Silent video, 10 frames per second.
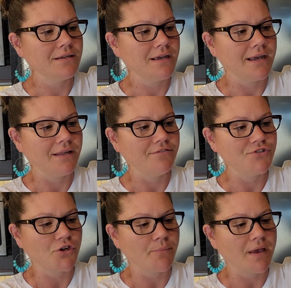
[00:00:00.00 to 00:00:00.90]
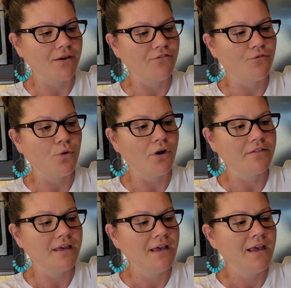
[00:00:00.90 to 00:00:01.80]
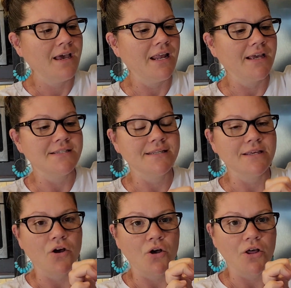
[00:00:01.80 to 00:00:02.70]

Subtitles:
kind of shook it back and forth, and I could see all